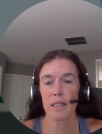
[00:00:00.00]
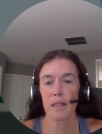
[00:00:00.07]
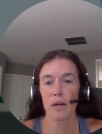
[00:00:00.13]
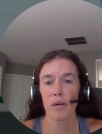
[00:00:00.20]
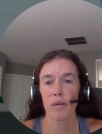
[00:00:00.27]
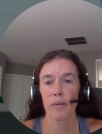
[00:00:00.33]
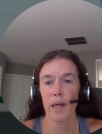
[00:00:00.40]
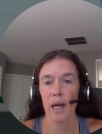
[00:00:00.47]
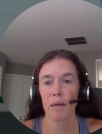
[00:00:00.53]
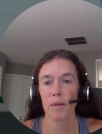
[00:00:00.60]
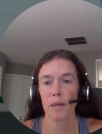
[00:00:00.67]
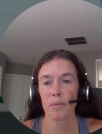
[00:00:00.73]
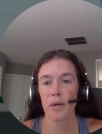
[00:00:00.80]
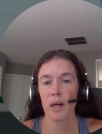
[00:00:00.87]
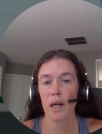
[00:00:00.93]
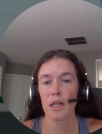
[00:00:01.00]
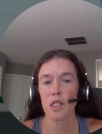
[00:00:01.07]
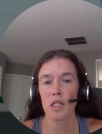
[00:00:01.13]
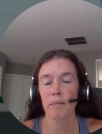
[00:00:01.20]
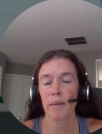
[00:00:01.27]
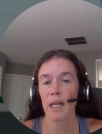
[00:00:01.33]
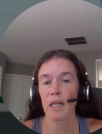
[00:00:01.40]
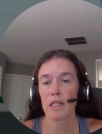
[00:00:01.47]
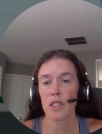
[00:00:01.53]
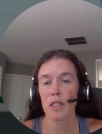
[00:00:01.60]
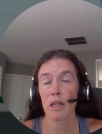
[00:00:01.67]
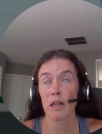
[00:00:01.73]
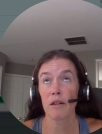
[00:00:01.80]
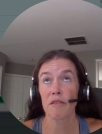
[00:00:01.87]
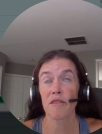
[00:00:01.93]
So I'm the production
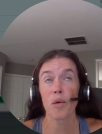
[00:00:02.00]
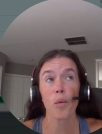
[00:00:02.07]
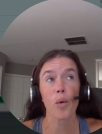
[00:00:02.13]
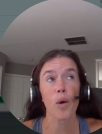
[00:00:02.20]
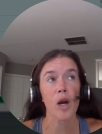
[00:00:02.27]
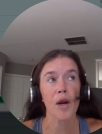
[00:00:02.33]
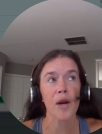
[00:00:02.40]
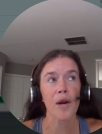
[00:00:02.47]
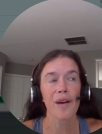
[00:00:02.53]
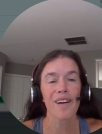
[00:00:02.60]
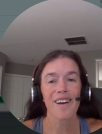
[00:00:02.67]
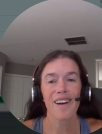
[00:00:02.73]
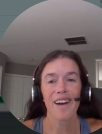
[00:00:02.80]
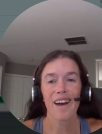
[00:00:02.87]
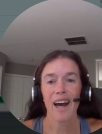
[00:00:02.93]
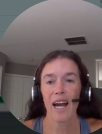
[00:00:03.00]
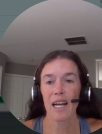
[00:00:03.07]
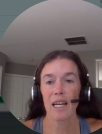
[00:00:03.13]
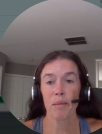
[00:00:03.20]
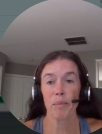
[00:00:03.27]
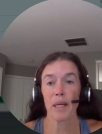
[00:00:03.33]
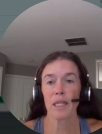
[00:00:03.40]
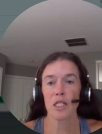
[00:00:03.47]
manager for Acme